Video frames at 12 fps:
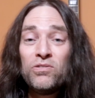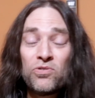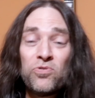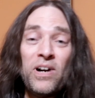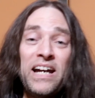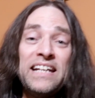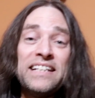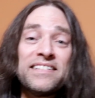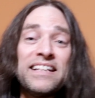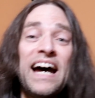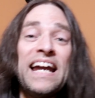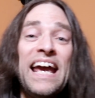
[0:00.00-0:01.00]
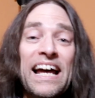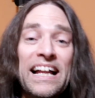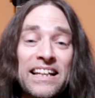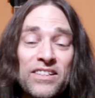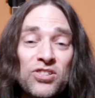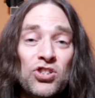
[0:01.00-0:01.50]
Ukraine is not
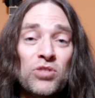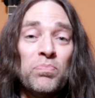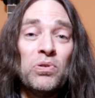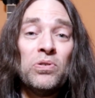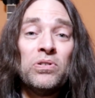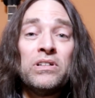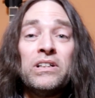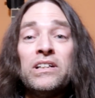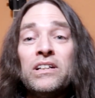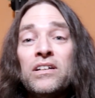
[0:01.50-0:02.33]
eligible